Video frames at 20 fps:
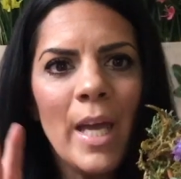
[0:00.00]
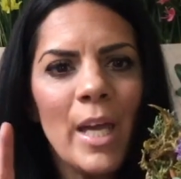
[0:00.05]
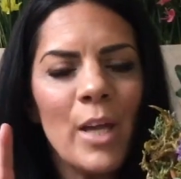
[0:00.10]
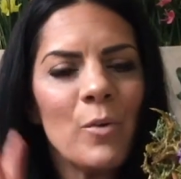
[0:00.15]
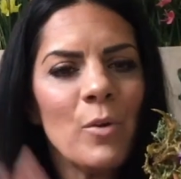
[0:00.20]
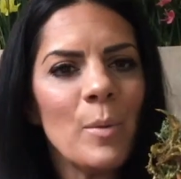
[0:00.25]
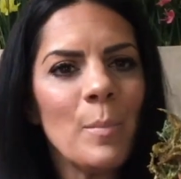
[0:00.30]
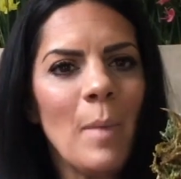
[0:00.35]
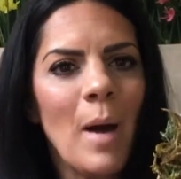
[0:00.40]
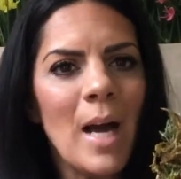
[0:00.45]
It
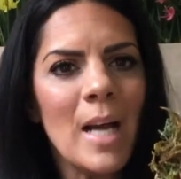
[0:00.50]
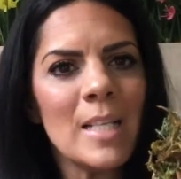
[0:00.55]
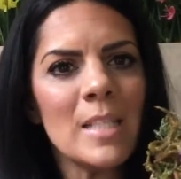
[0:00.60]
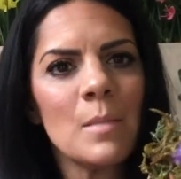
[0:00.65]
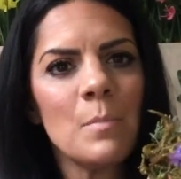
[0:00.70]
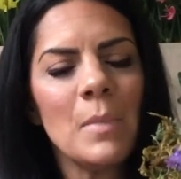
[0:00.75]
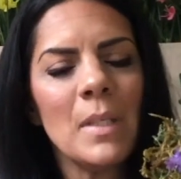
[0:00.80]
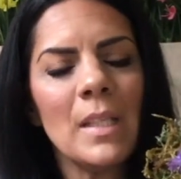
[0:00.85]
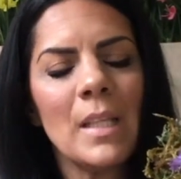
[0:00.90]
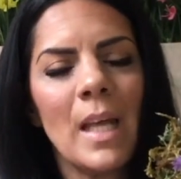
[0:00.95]

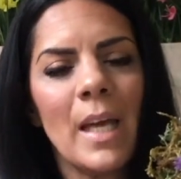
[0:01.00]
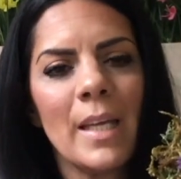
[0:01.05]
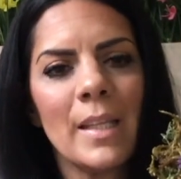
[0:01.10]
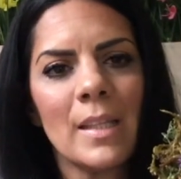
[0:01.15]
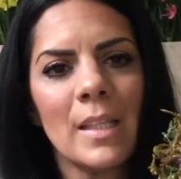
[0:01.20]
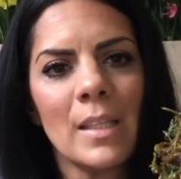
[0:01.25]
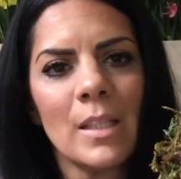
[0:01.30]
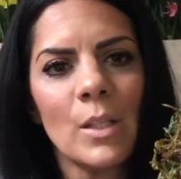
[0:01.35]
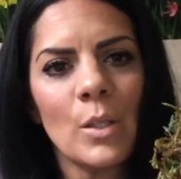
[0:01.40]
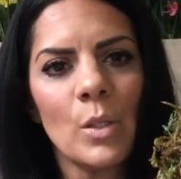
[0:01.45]
reminds me
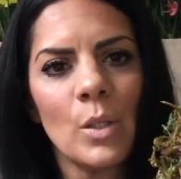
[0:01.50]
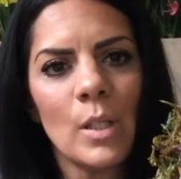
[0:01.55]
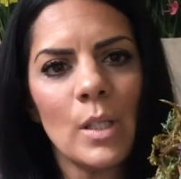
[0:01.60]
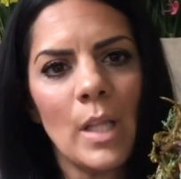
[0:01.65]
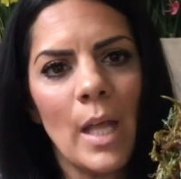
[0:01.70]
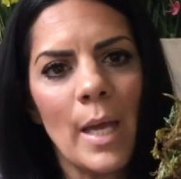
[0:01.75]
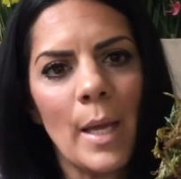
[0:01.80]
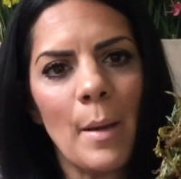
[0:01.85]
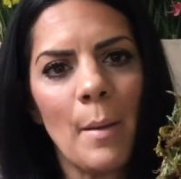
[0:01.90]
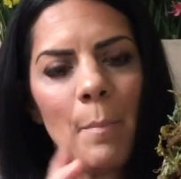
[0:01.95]
like the
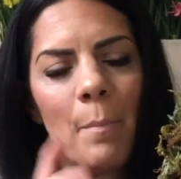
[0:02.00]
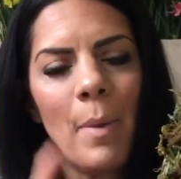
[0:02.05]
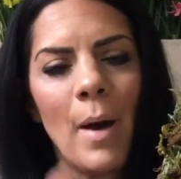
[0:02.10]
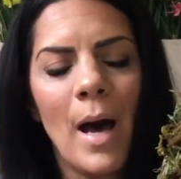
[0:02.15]
little like